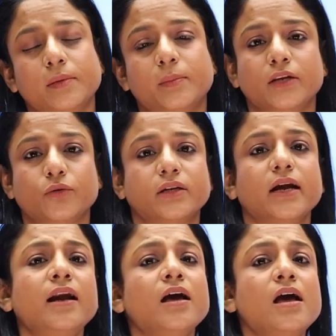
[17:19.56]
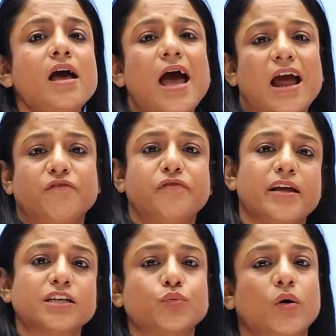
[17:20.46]
be polluted and
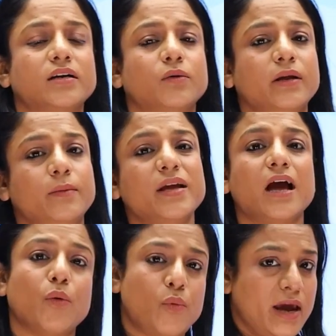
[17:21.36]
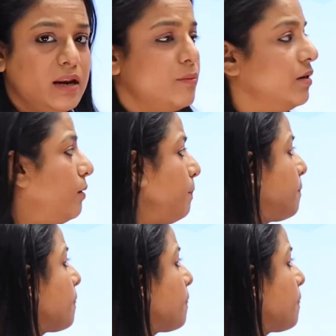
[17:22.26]
fresh water will be available.